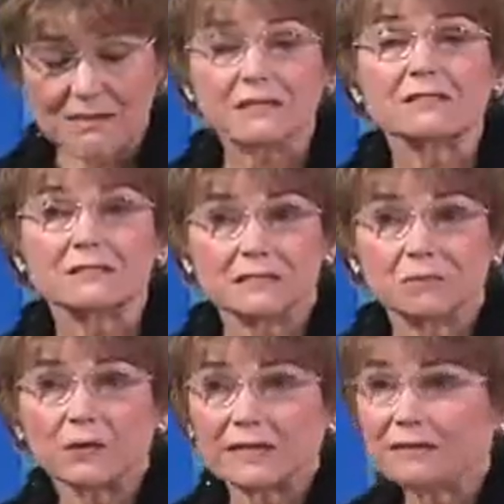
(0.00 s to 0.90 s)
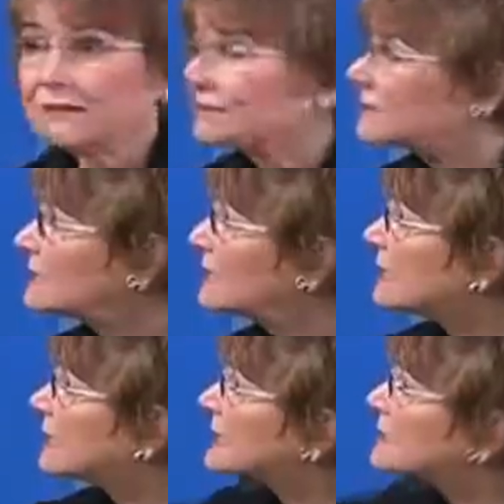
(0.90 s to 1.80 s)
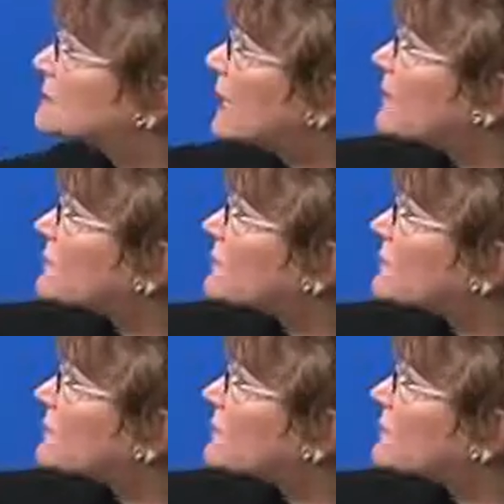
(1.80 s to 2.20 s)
someone else. It's about